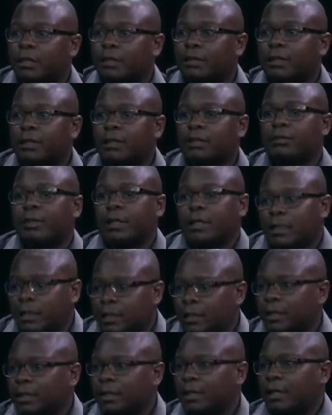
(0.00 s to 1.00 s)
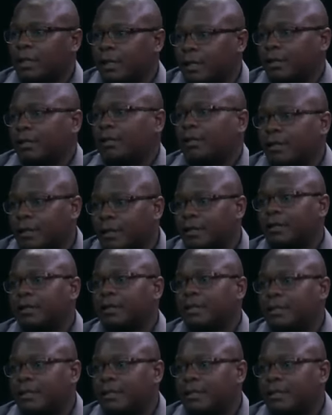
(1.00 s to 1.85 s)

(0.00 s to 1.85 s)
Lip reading: You see, but they